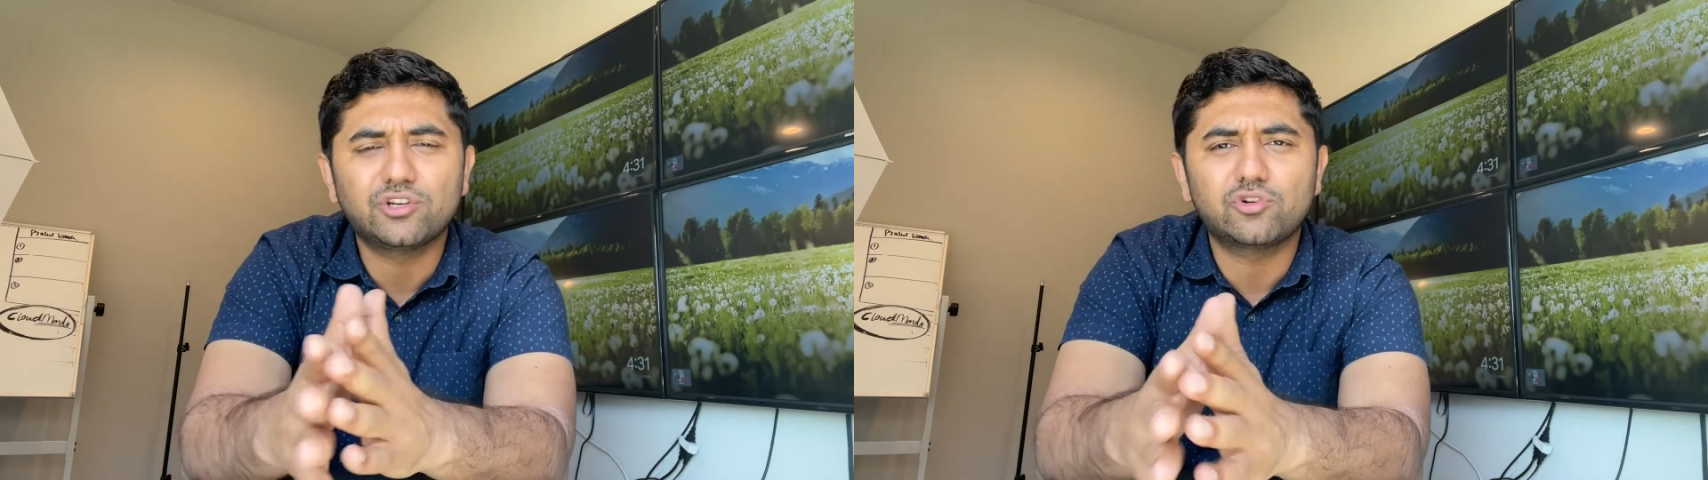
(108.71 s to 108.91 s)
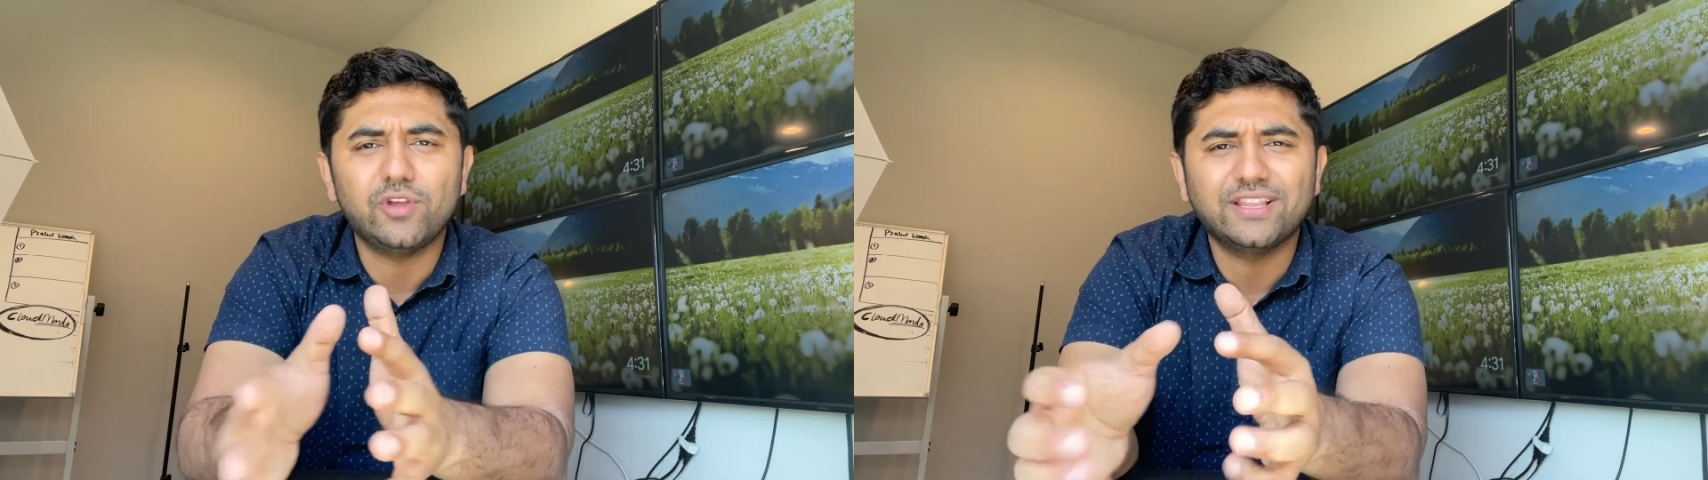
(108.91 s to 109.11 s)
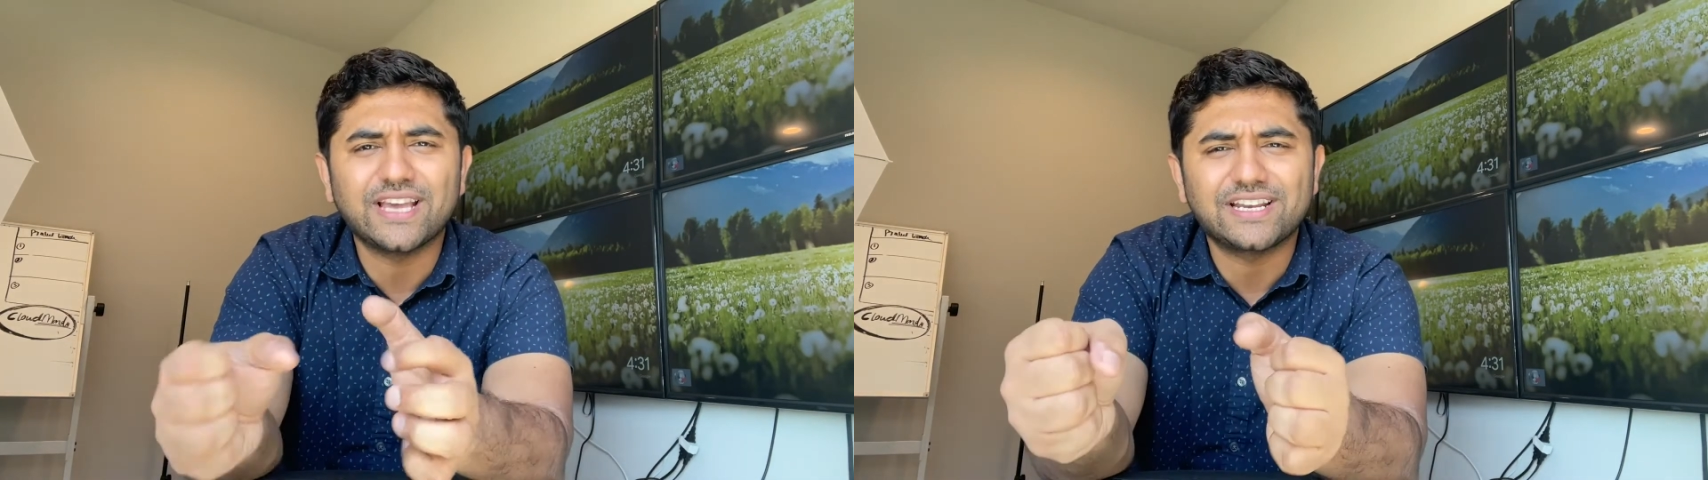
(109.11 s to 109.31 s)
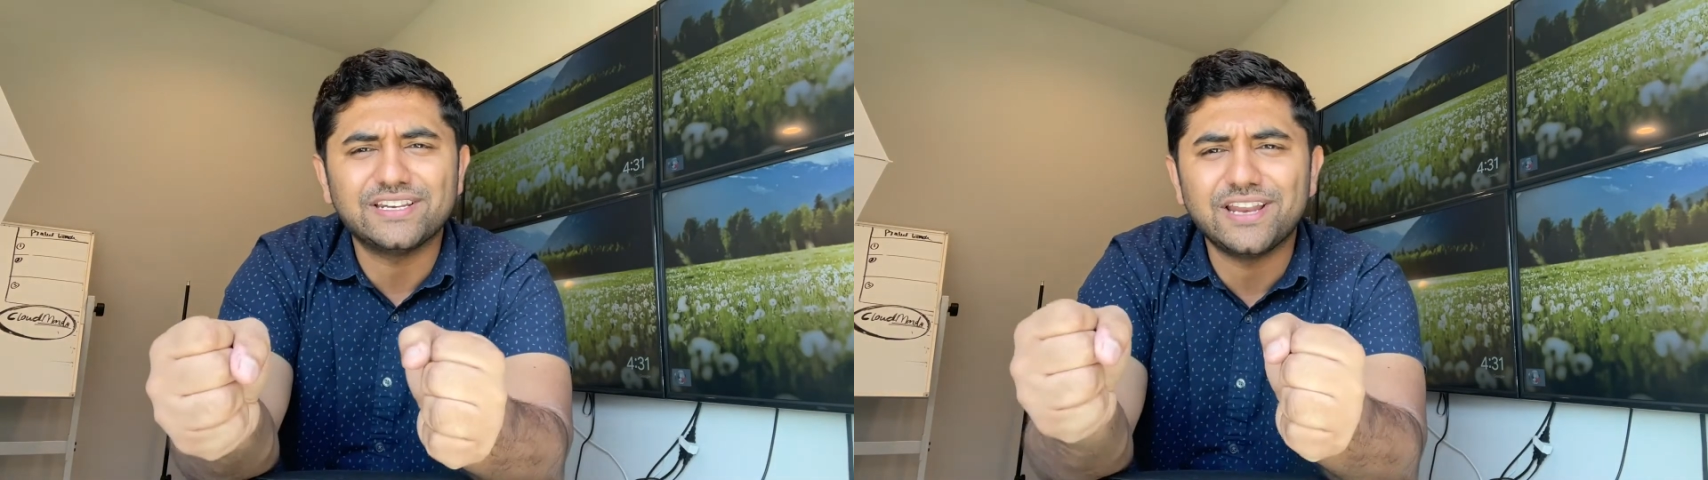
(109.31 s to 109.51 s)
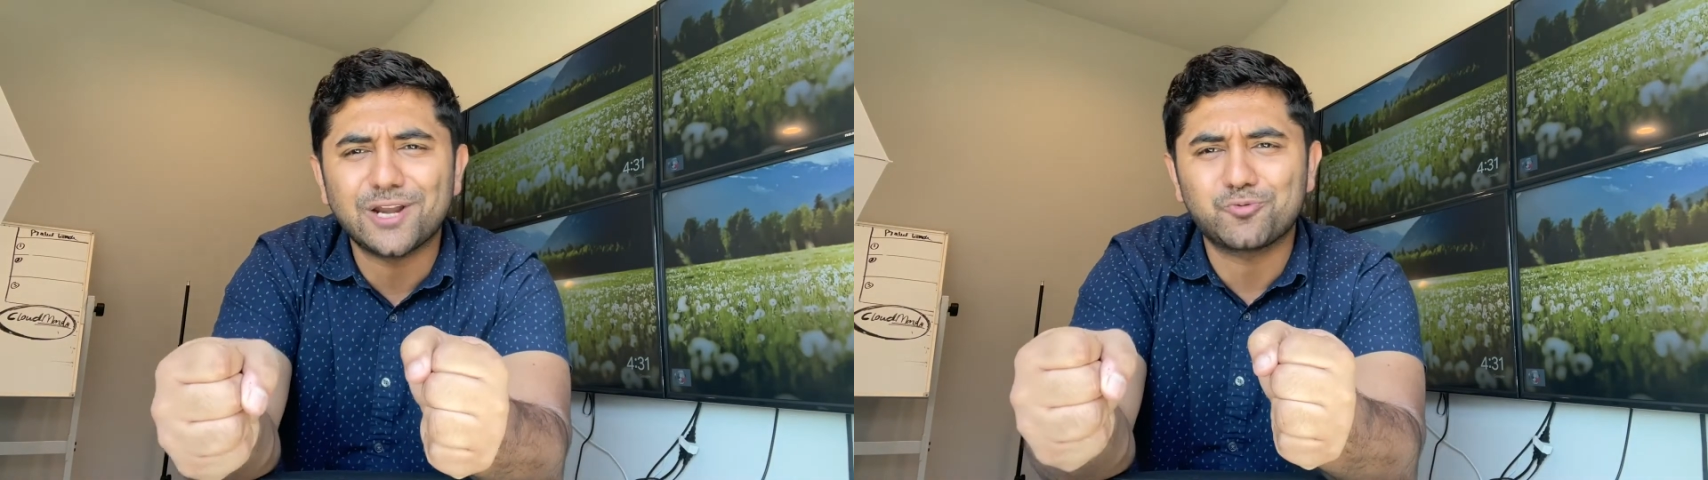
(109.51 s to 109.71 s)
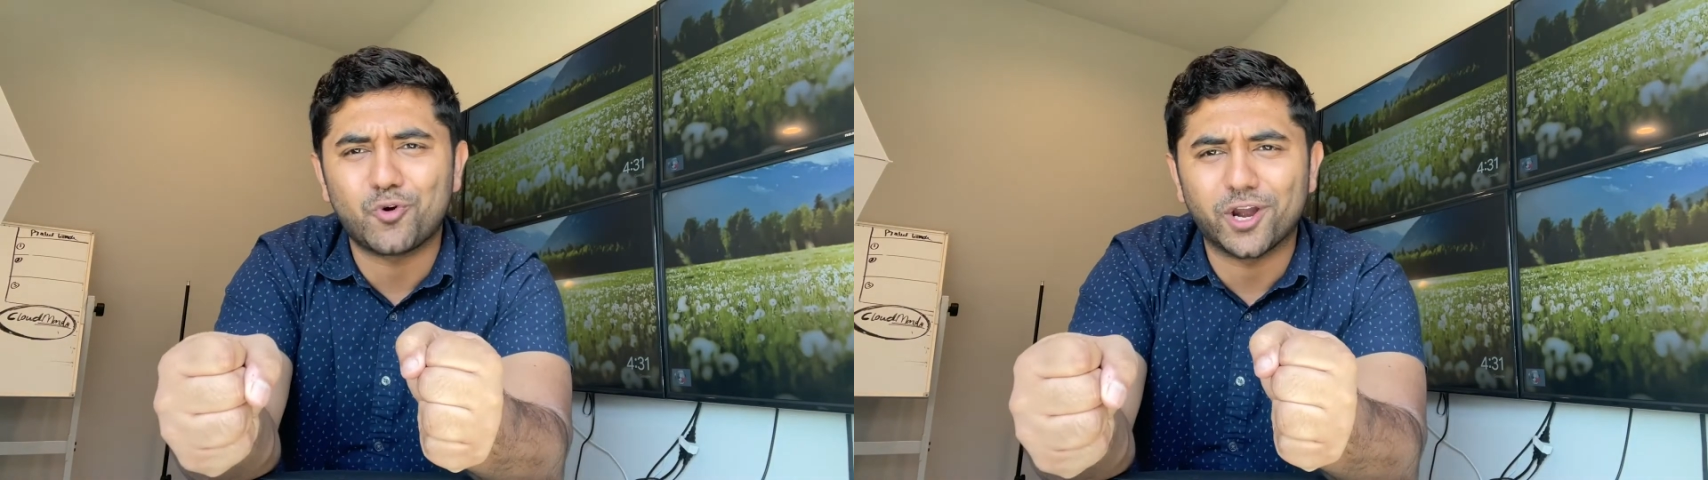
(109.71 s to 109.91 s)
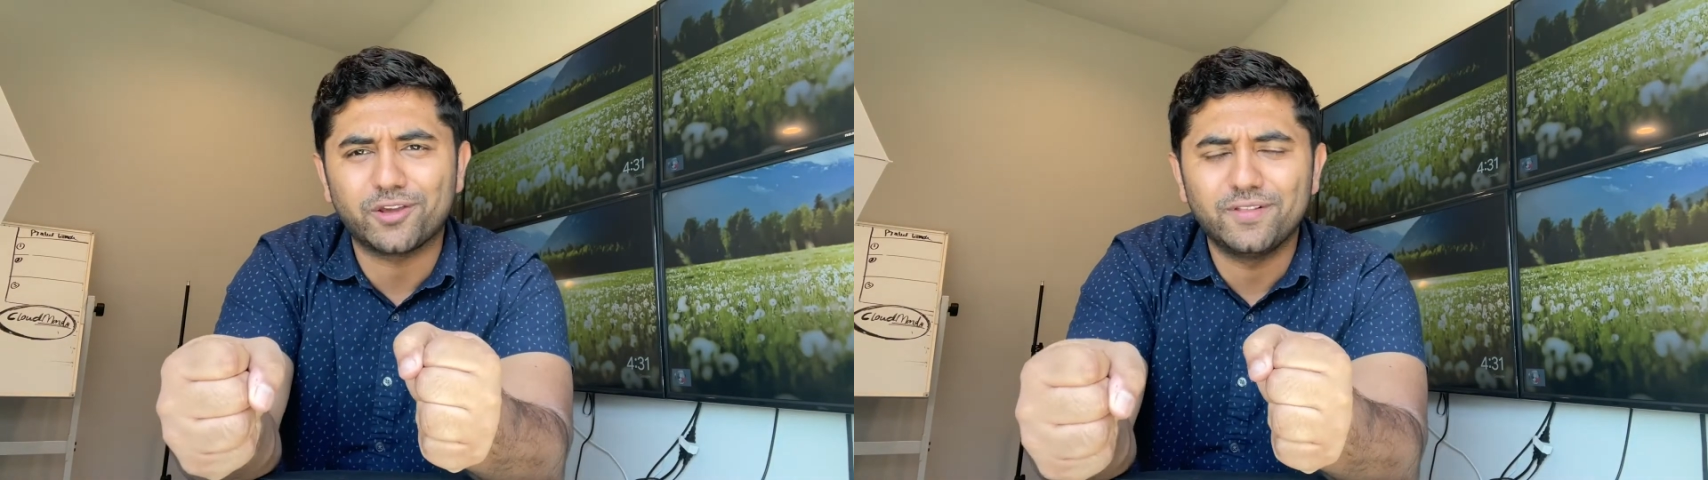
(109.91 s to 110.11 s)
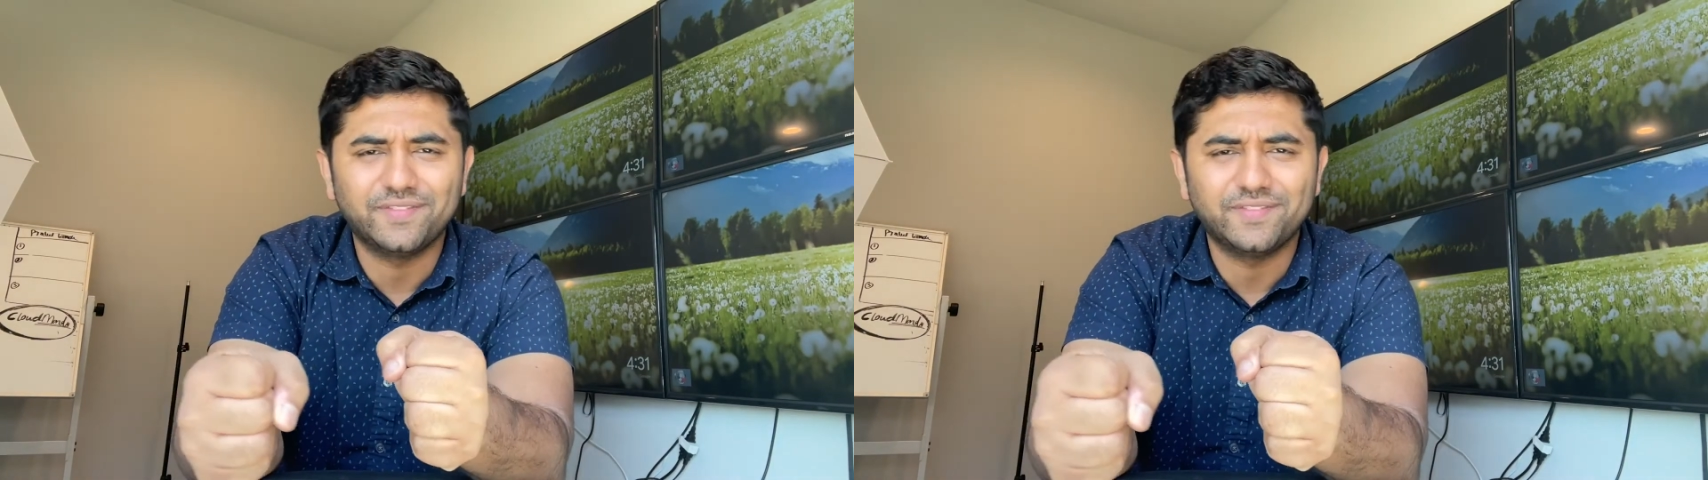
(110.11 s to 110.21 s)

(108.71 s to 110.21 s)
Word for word: create that network,